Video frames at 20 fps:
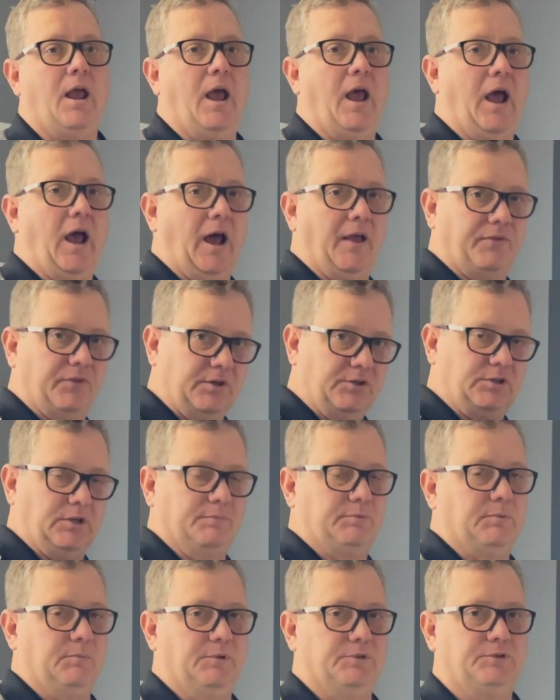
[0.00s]
at the
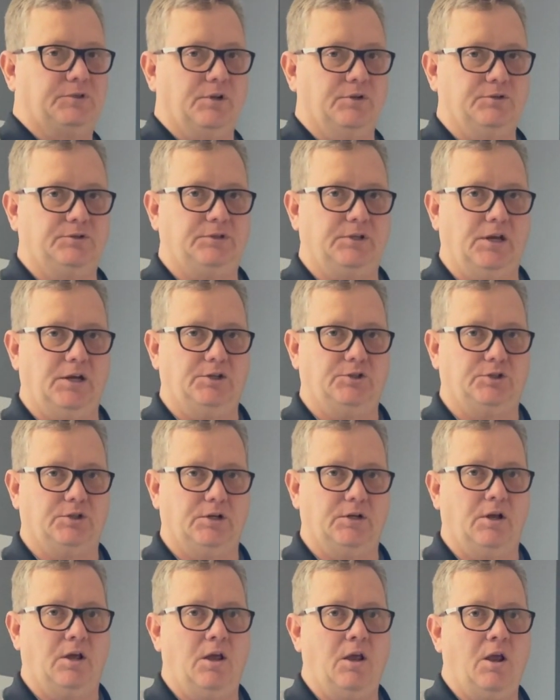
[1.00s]
Gypsum
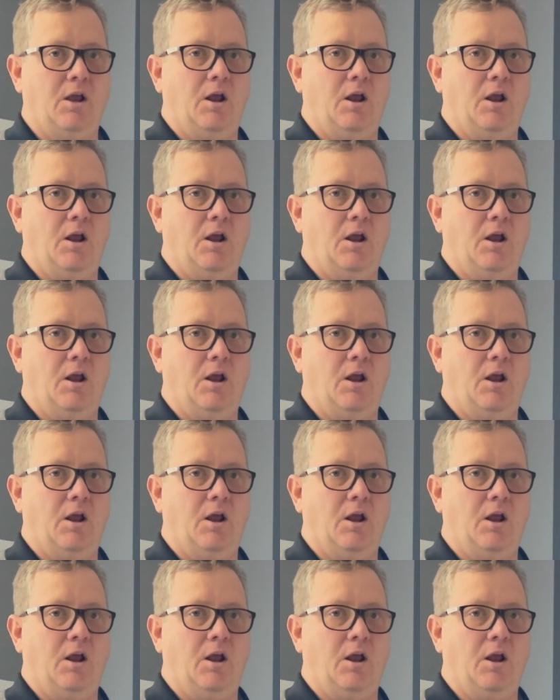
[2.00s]
Association